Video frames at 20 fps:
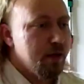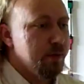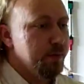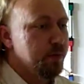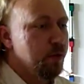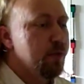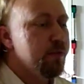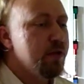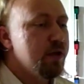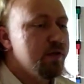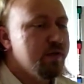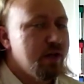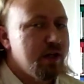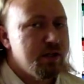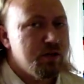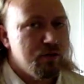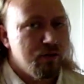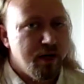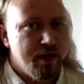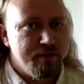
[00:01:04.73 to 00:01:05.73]
primitive and
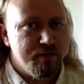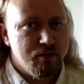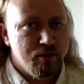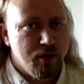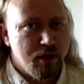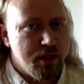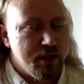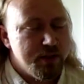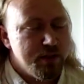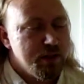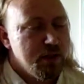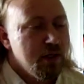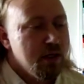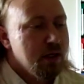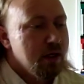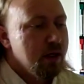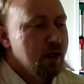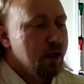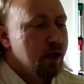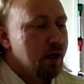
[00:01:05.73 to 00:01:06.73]
derived traits.
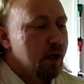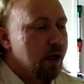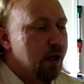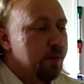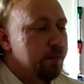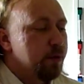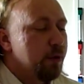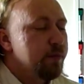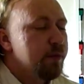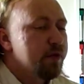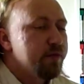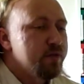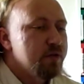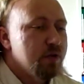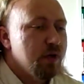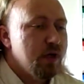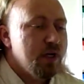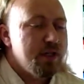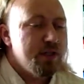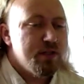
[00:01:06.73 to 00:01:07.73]
Primitive
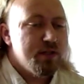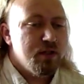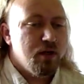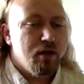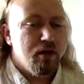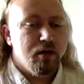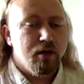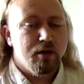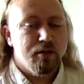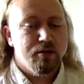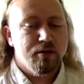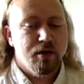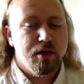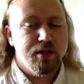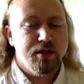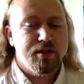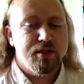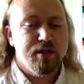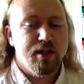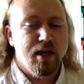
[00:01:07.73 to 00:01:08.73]
traits are
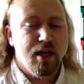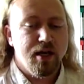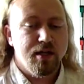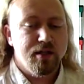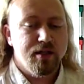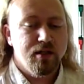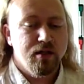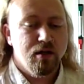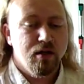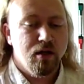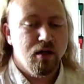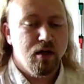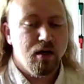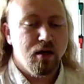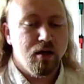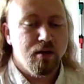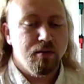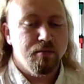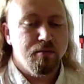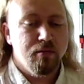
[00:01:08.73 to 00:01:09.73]
traits that
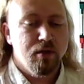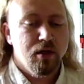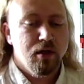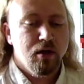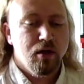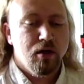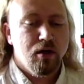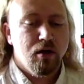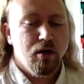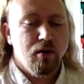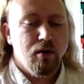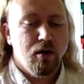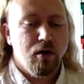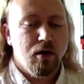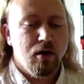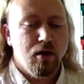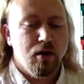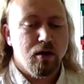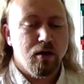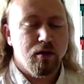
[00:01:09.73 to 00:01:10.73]

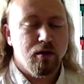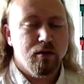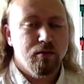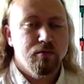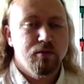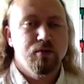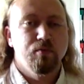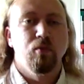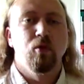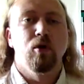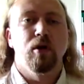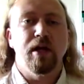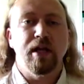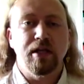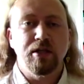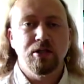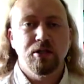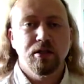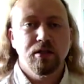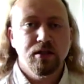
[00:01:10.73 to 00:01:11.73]
are more
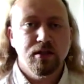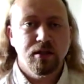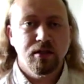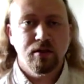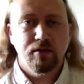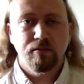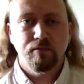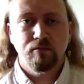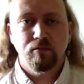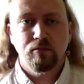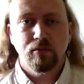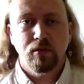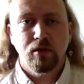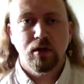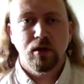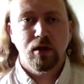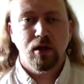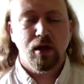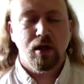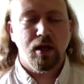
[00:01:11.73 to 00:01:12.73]
ancient
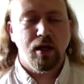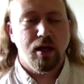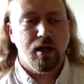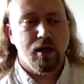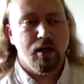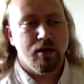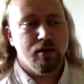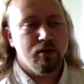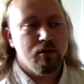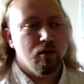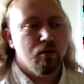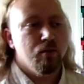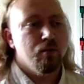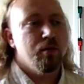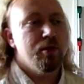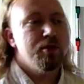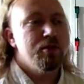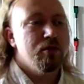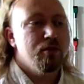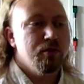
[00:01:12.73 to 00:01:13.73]
and
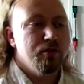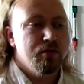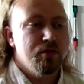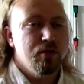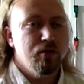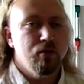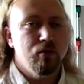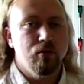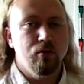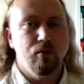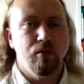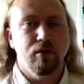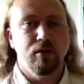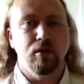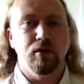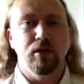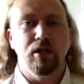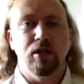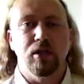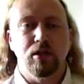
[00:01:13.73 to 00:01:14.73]
original to the
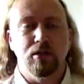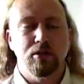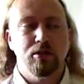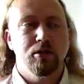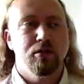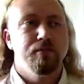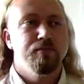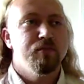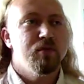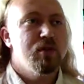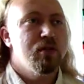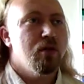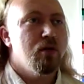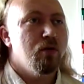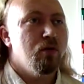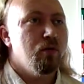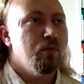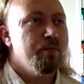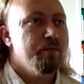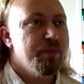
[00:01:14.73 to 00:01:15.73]
lineage.
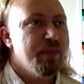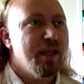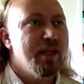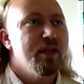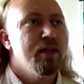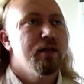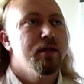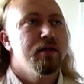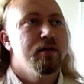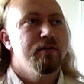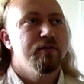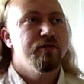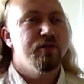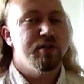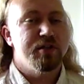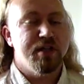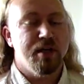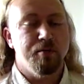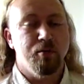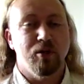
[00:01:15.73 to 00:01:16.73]
So, for
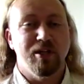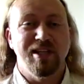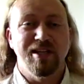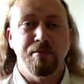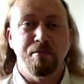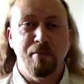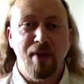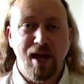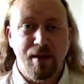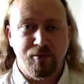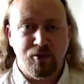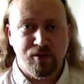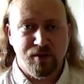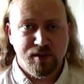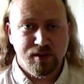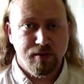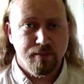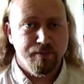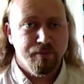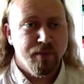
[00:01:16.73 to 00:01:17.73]
example, in
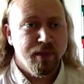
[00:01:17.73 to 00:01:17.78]
mammals,